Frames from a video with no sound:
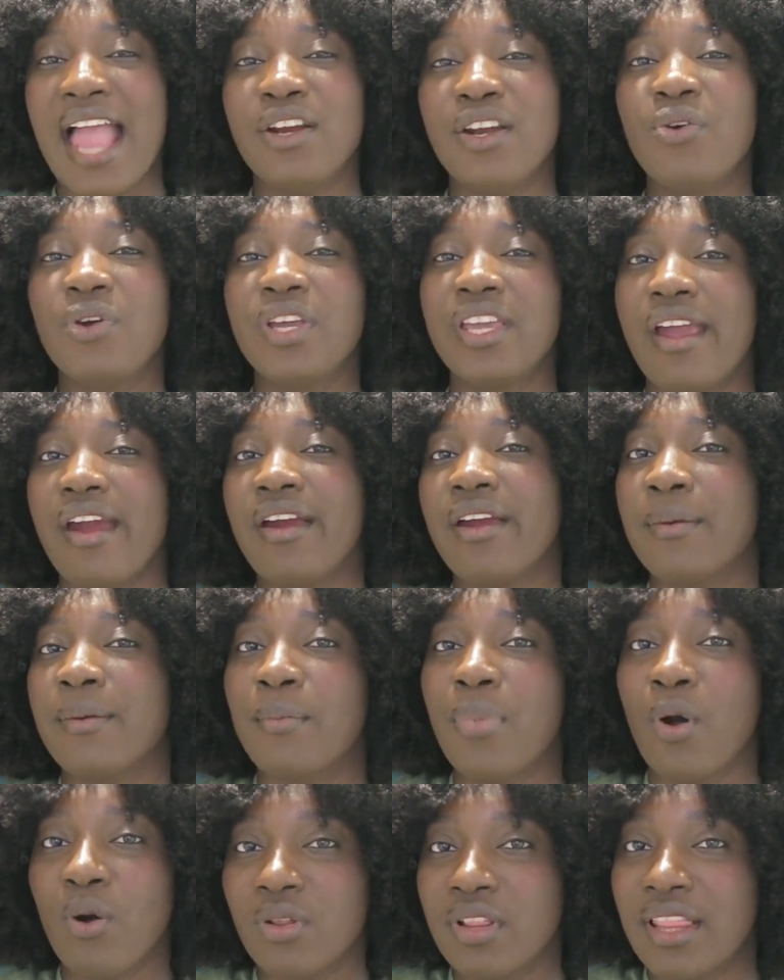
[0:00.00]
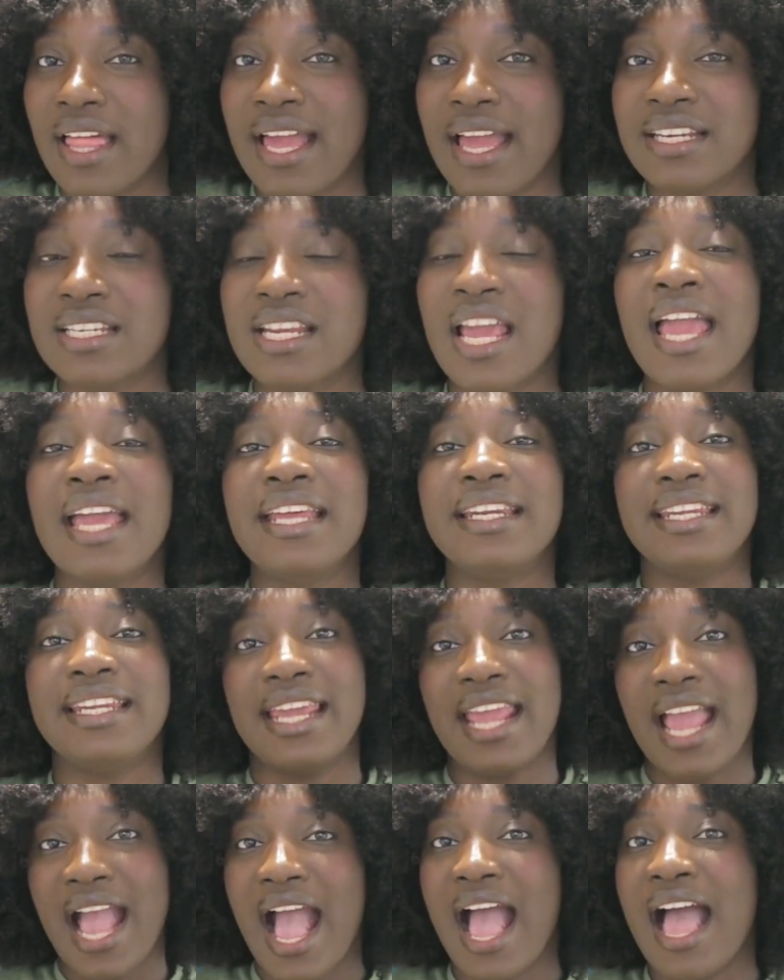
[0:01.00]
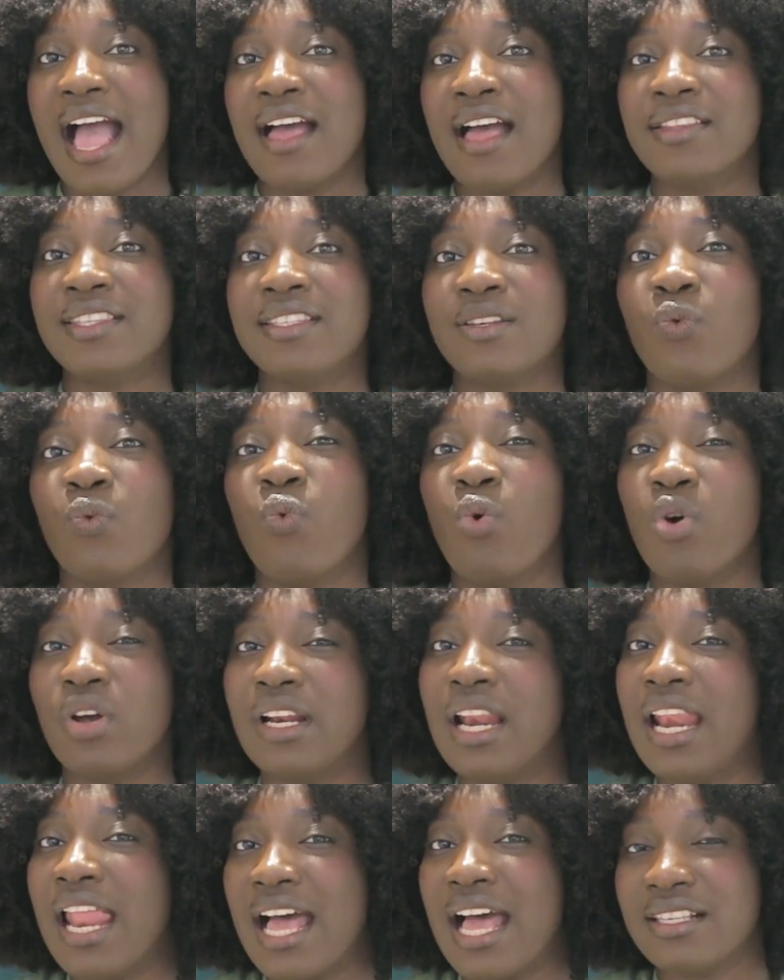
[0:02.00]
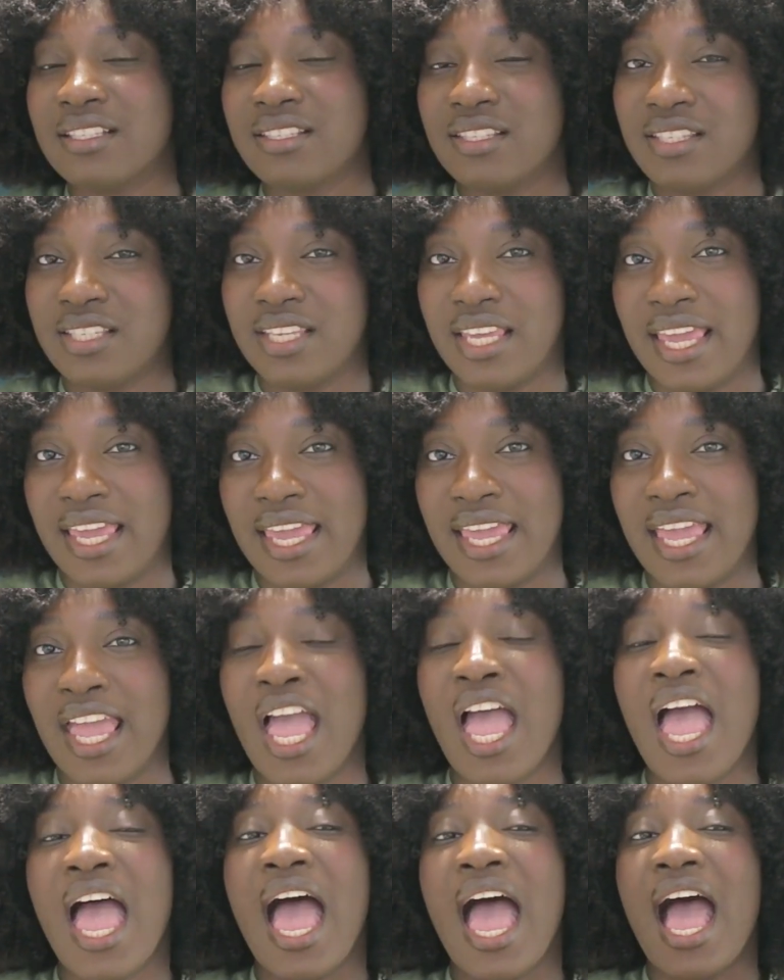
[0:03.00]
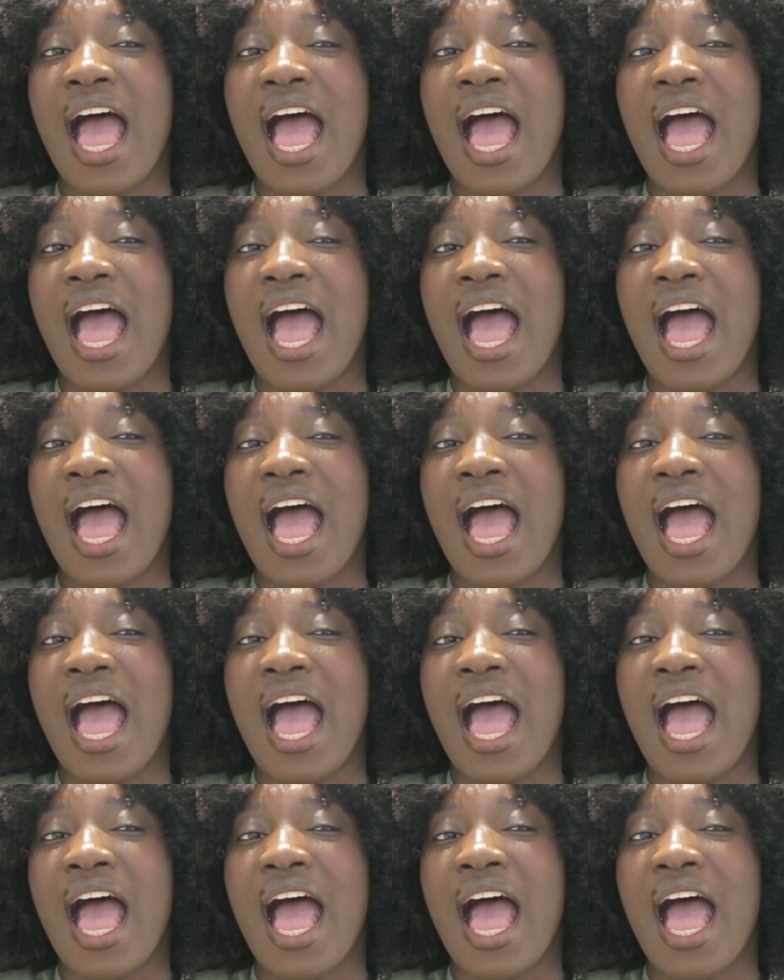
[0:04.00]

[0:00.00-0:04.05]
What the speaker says: I know here in Poland they had one last year,